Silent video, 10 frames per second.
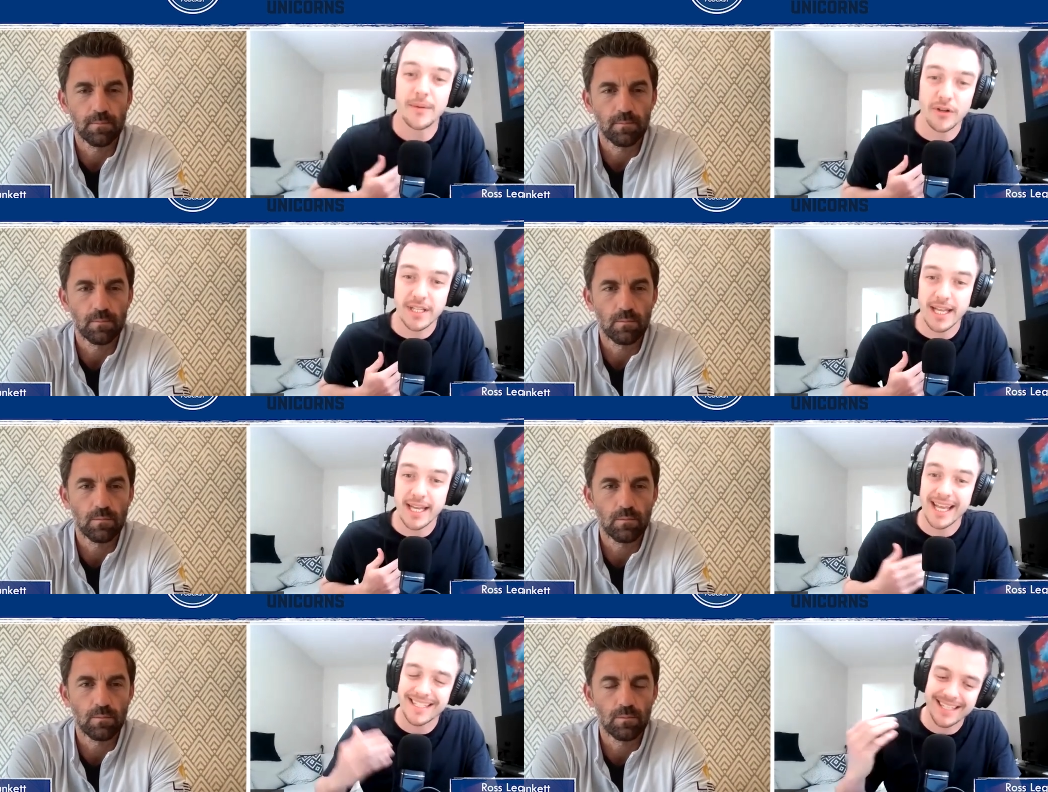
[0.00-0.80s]
Speaker 1: I'm Ross
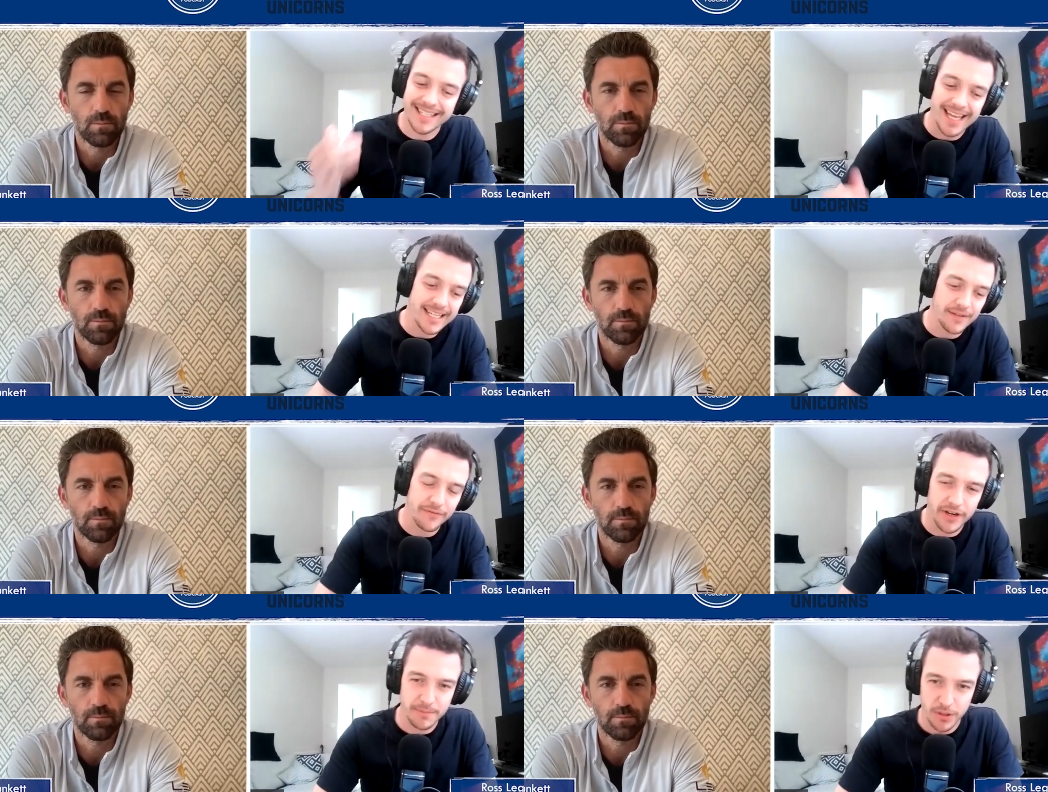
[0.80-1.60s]
Legg, and today is
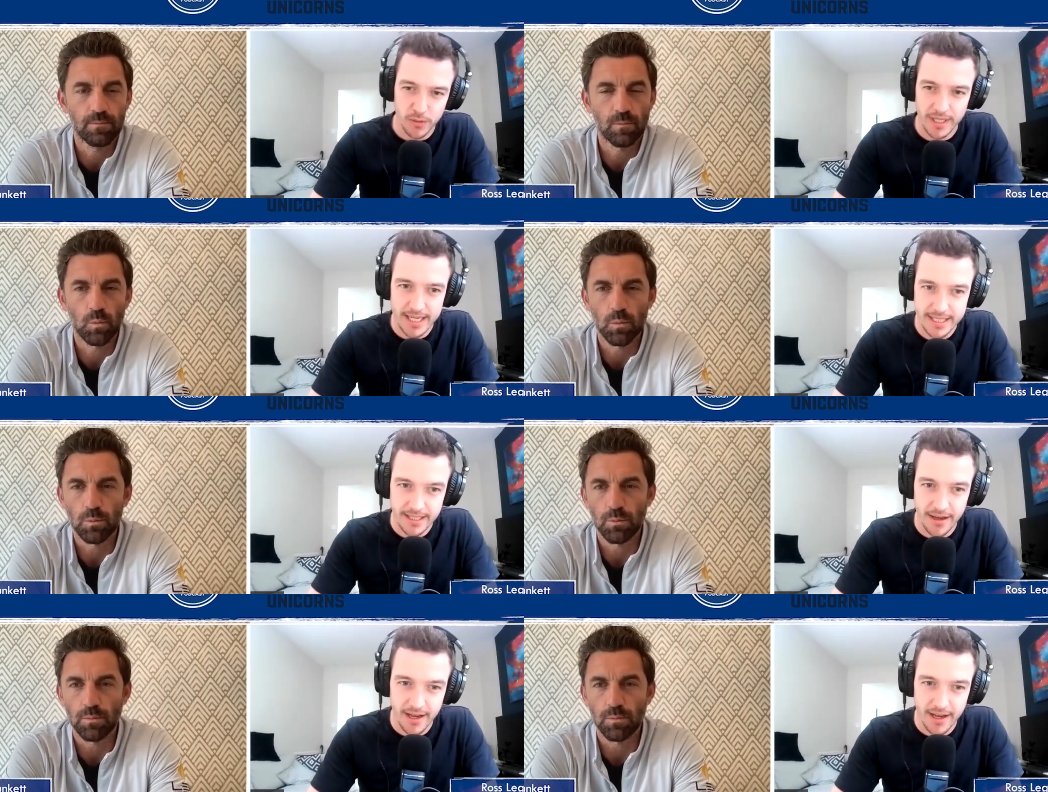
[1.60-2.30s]
a very special day.